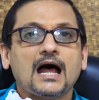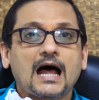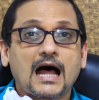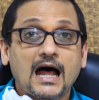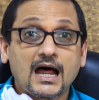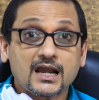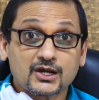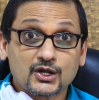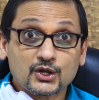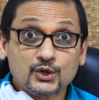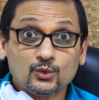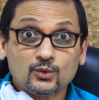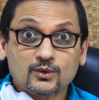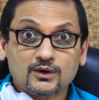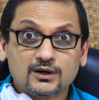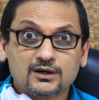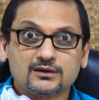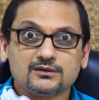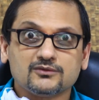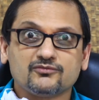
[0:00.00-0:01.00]
And
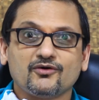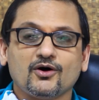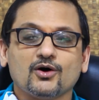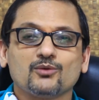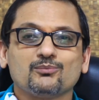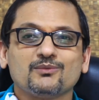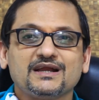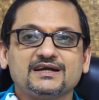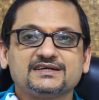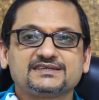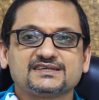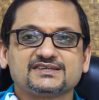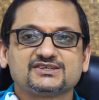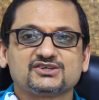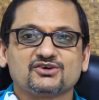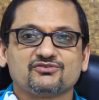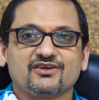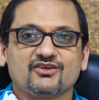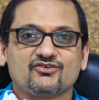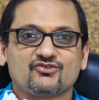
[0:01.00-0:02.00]
newer formulations
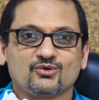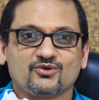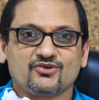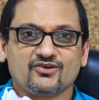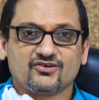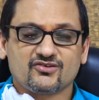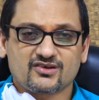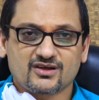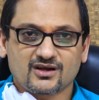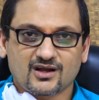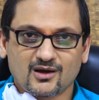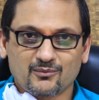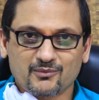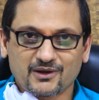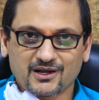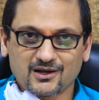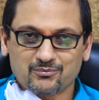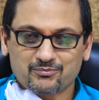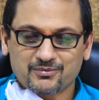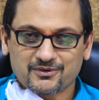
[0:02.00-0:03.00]
of insulins are
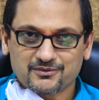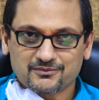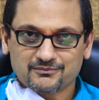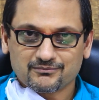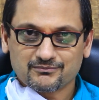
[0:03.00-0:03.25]
coming up.